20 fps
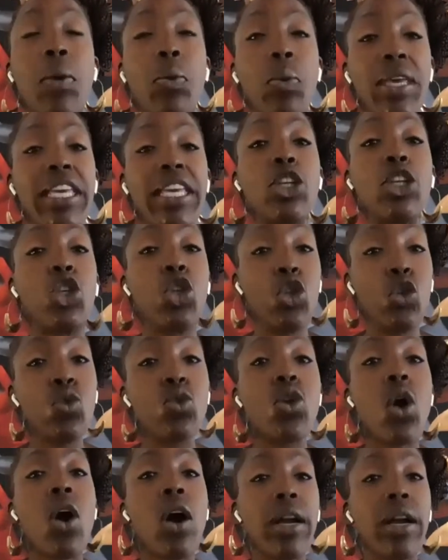so that we
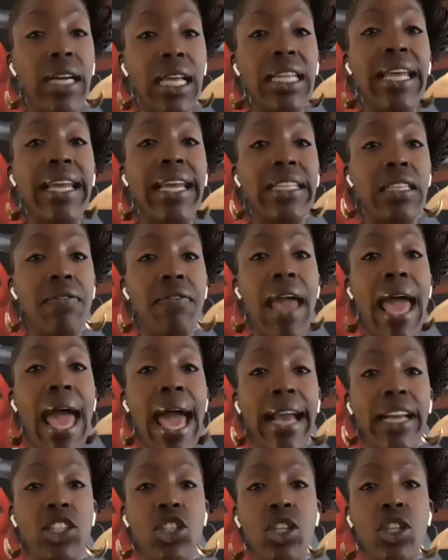can use our
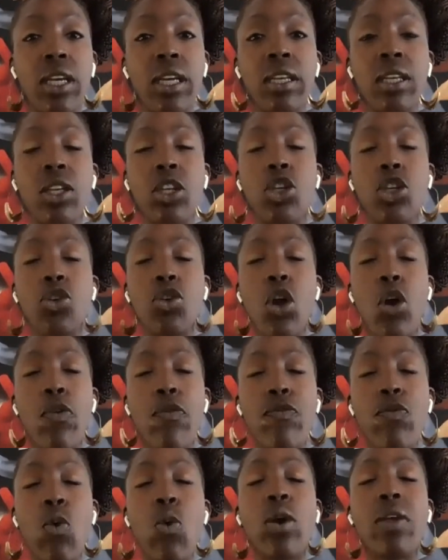collective action,
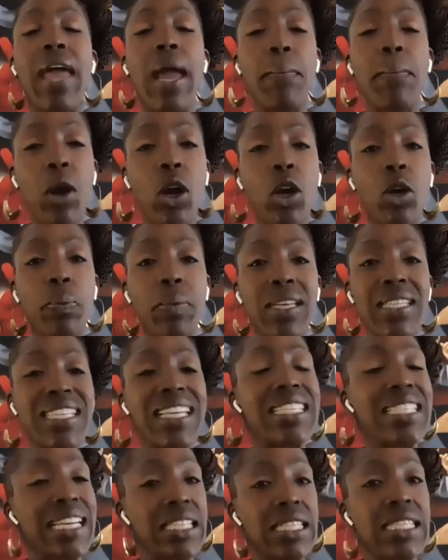for that
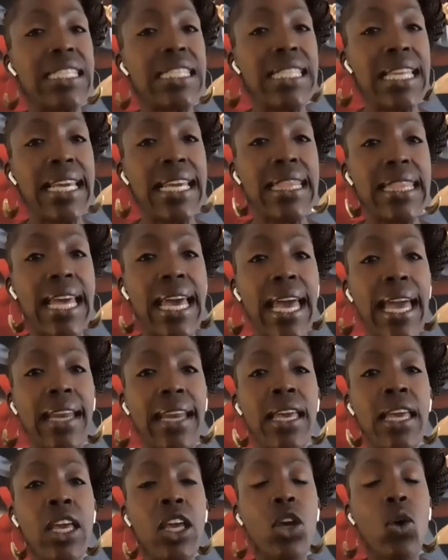purpose. Because I just
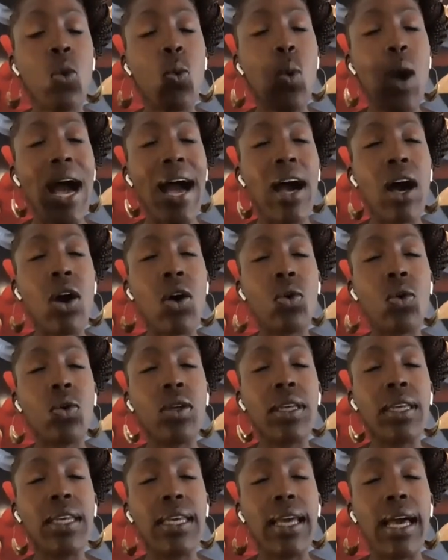think that
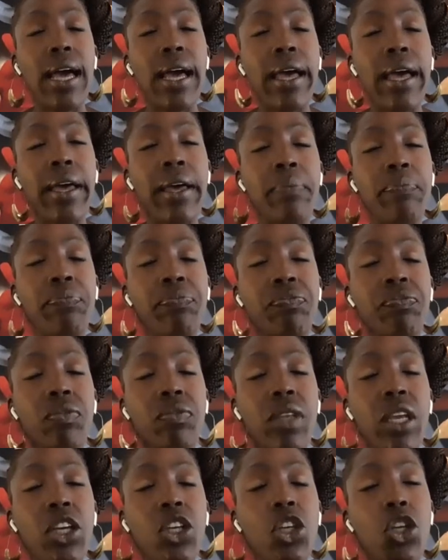while,
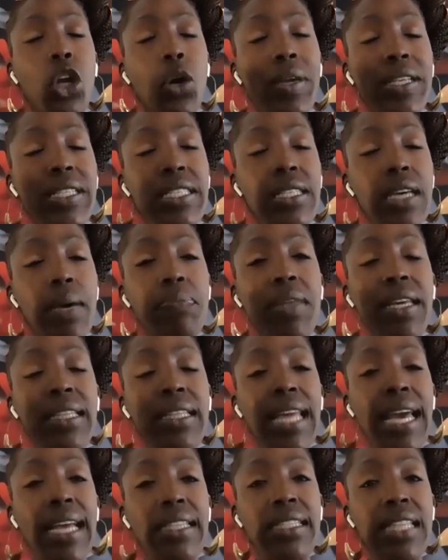
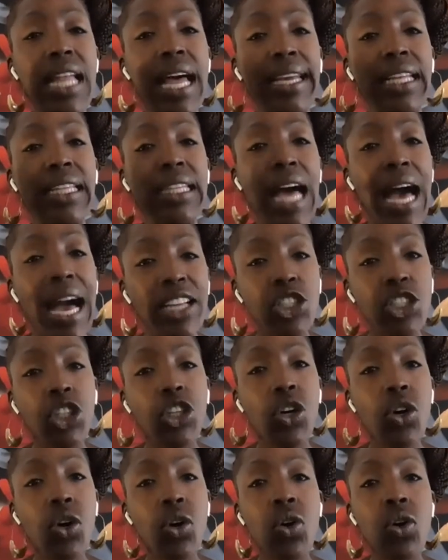it's something that's like
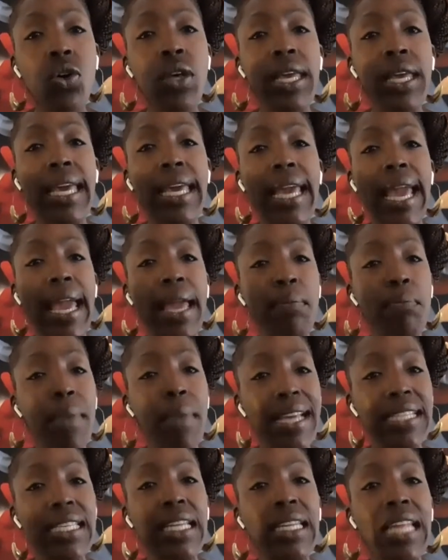logical
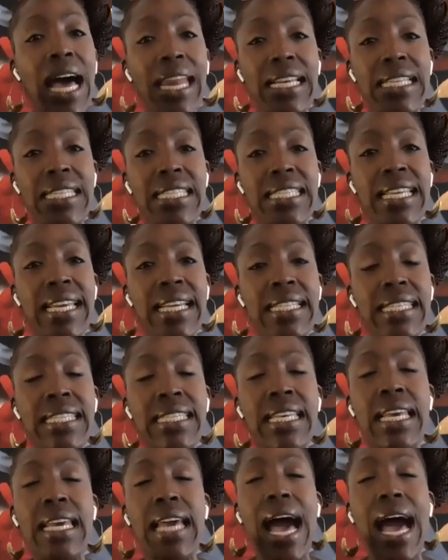and makes a lot of
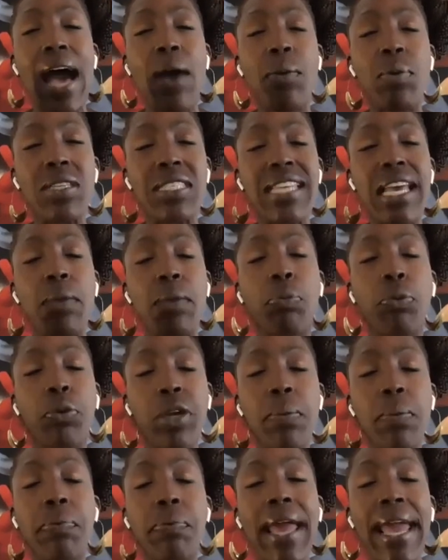sense, I would
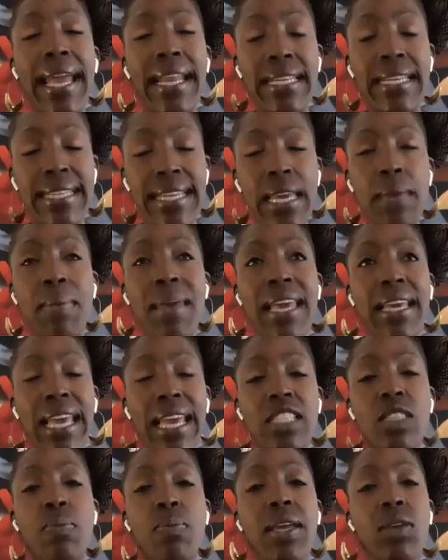say
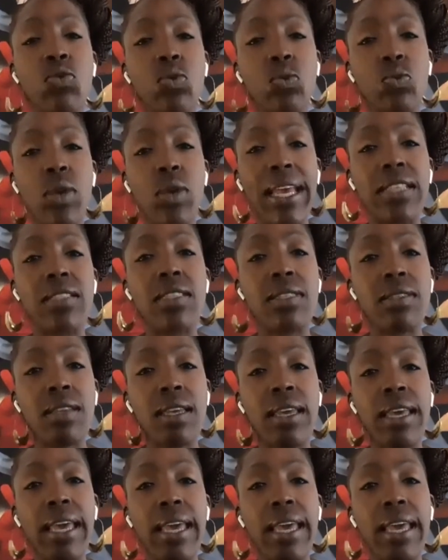pre-pandemic, it's been